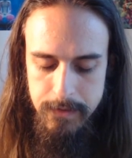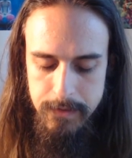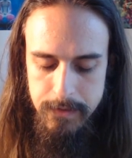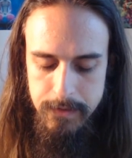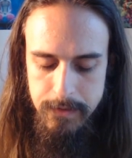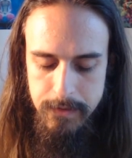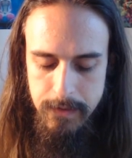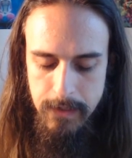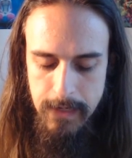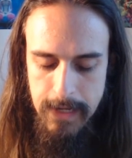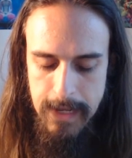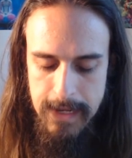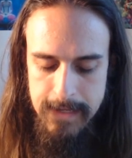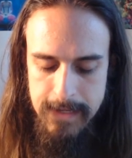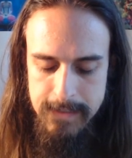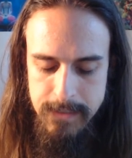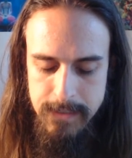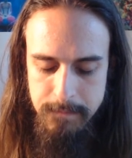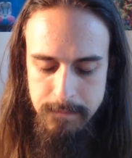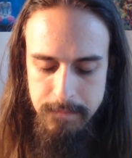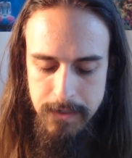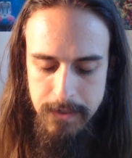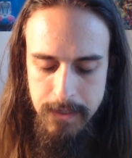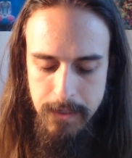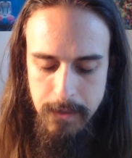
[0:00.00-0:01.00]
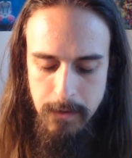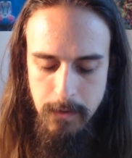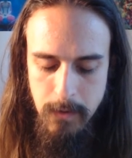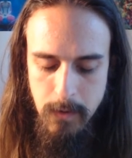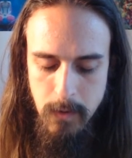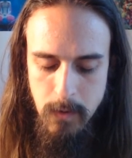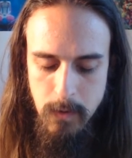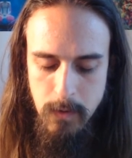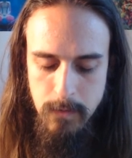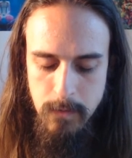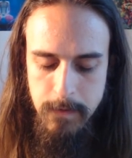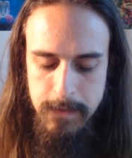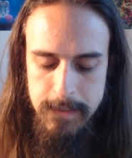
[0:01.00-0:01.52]
Last deep inhale,
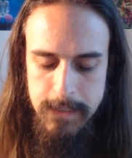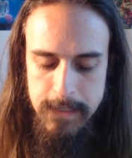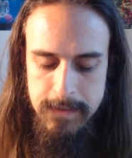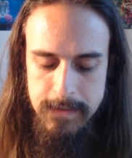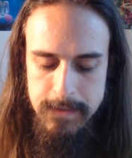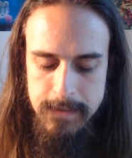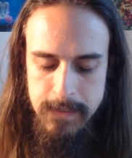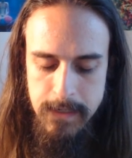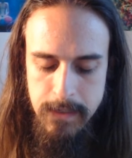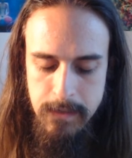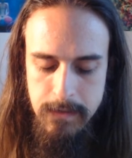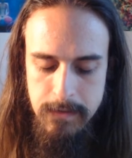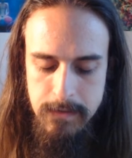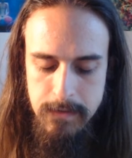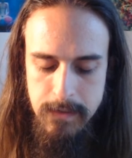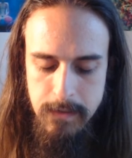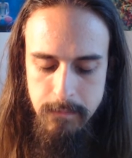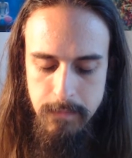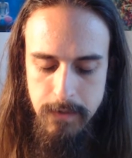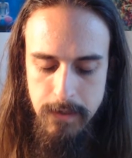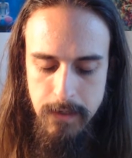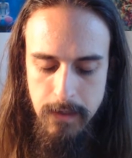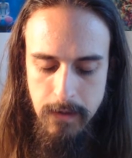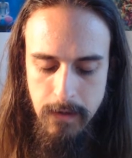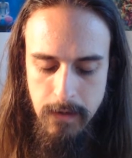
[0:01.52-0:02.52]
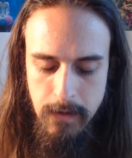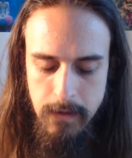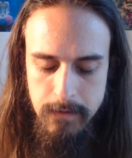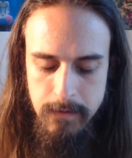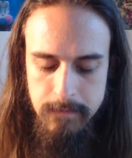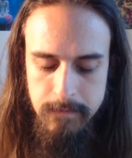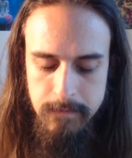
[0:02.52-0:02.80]
hold for 10 seconds. Deep inhale in.